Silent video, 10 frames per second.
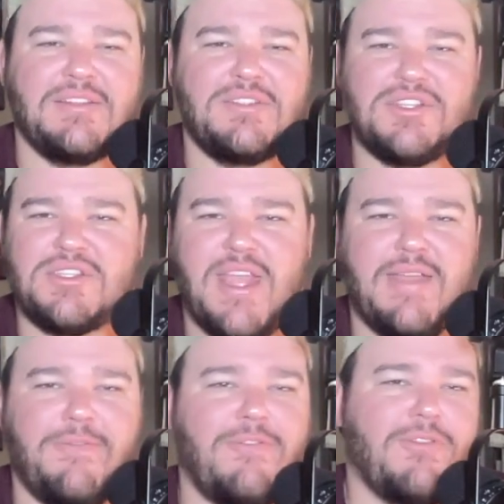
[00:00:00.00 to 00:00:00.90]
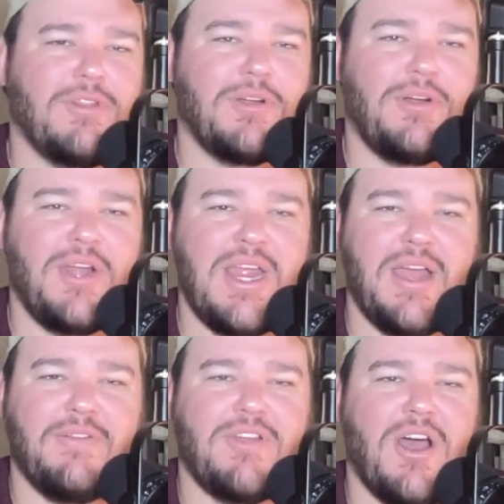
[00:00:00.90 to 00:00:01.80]
Just a flurry
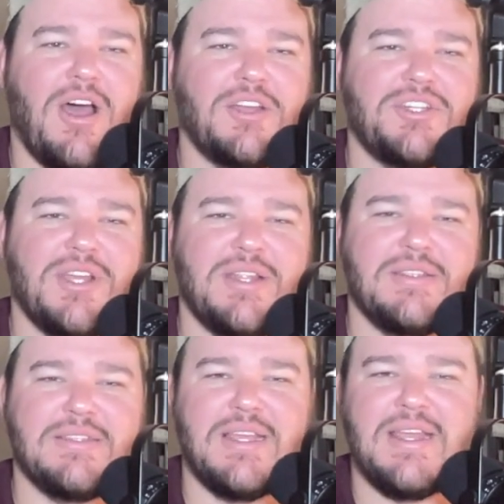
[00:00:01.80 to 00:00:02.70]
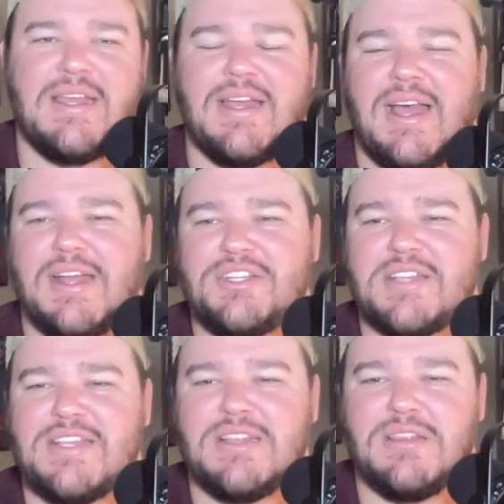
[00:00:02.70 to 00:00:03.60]
of cautions.
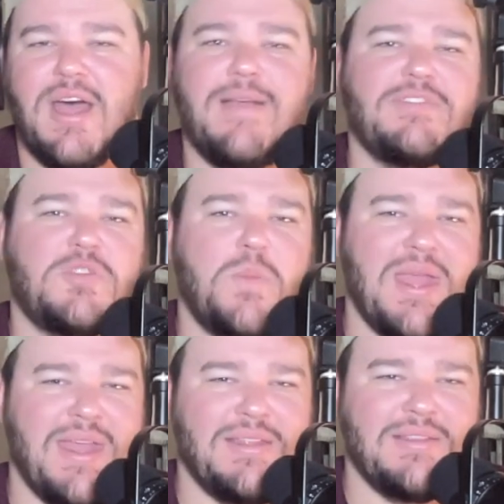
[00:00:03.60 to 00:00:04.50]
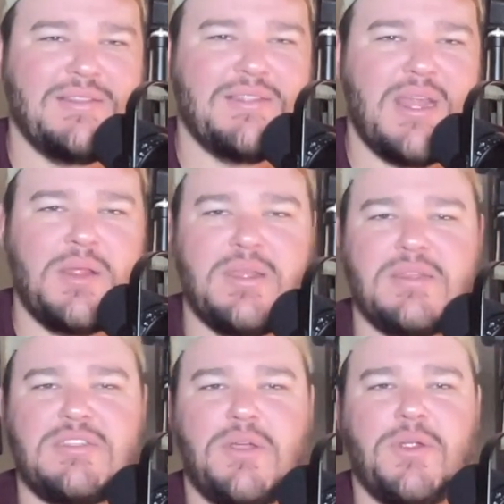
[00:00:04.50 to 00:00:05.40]
Jesse Love spins. Then on the
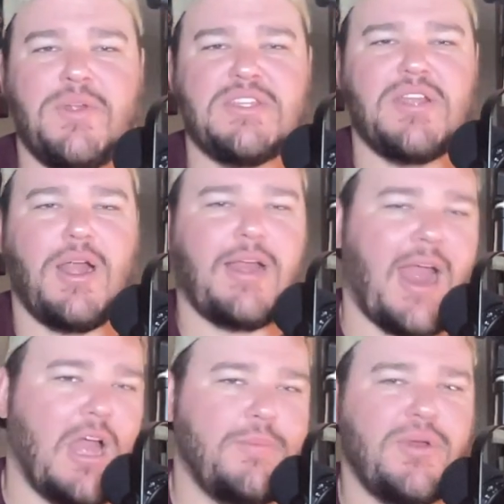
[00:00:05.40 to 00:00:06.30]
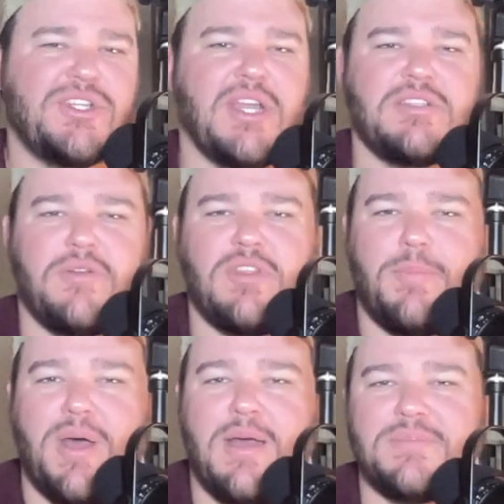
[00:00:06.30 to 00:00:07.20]
ensuing restart, Kyle Busch gets over the
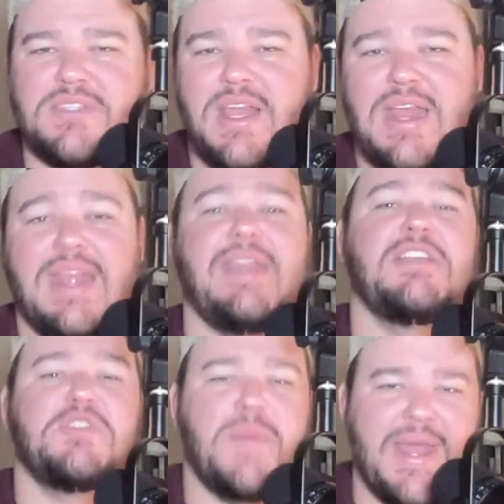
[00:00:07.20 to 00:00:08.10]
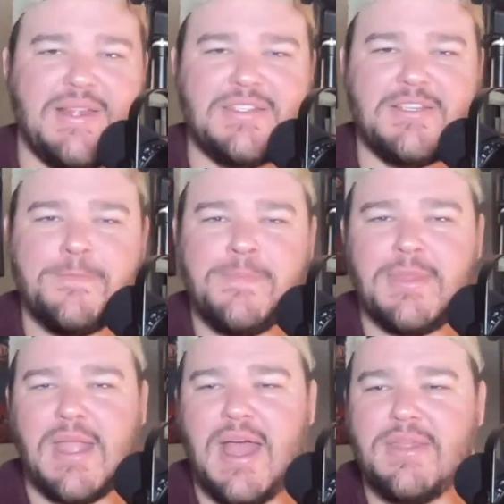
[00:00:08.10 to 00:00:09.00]
bumps. He spins.
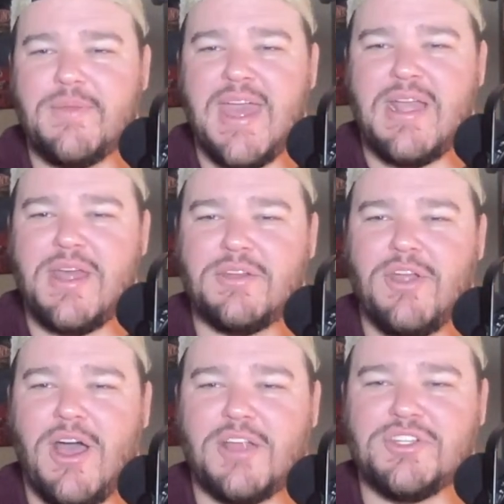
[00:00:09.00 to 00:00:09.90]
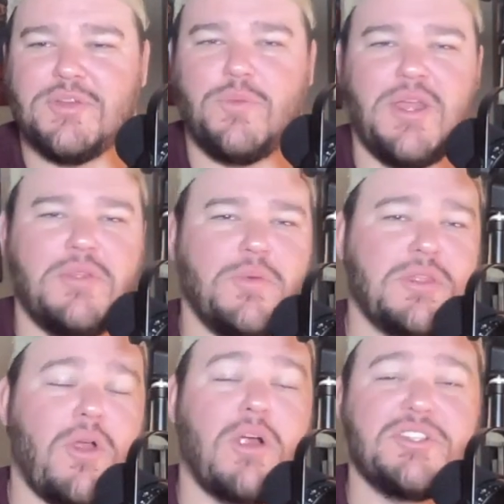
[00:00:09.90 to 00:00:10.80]
Then we had another caution with
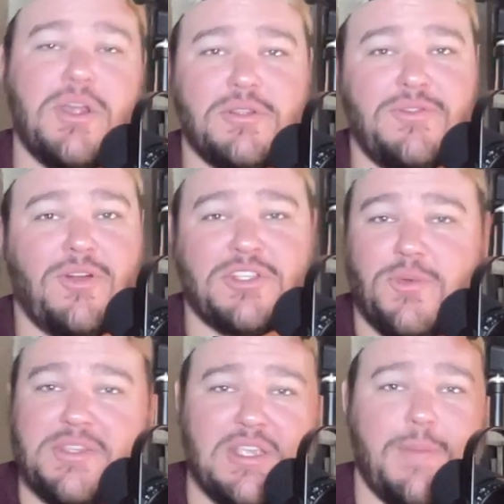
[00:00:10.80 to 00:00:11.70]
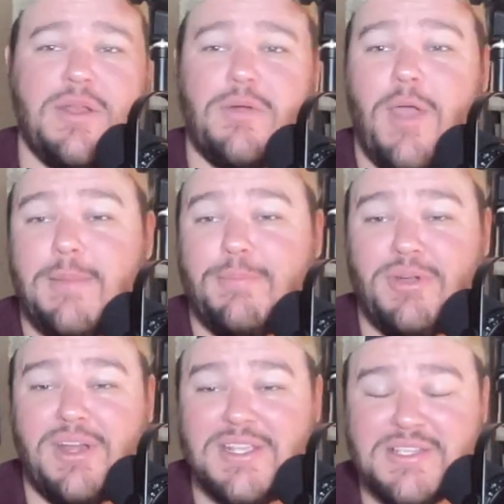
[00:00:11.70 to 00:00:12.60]
Carson Hocevar squeezing up into Ryan
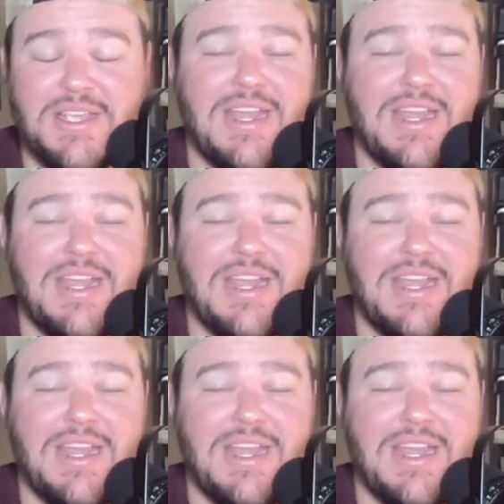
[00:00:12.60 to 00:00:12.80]
Preece.